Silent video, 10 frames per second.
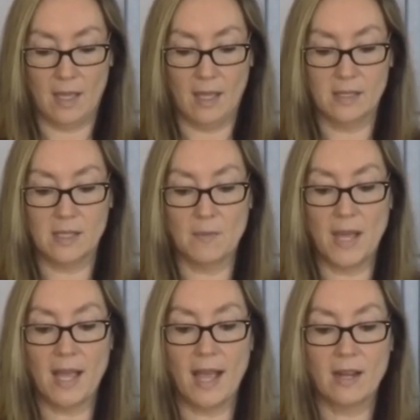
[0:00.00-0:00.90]
And so
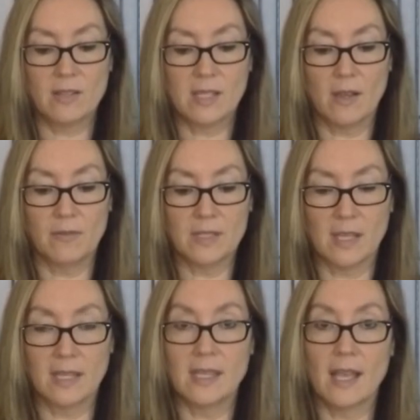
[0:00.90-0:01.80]
my higher self is
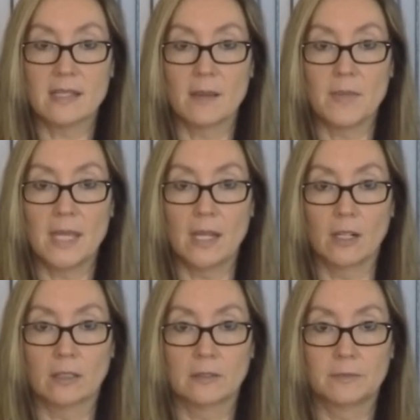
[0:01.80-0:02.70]
like, yes, I'm
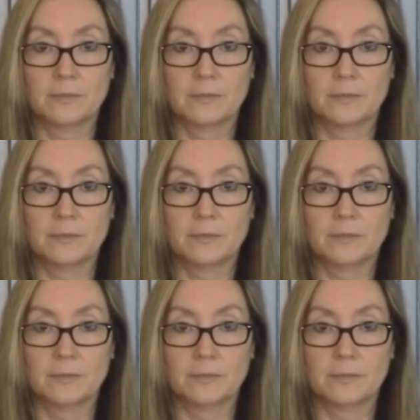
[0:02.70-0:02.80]
here.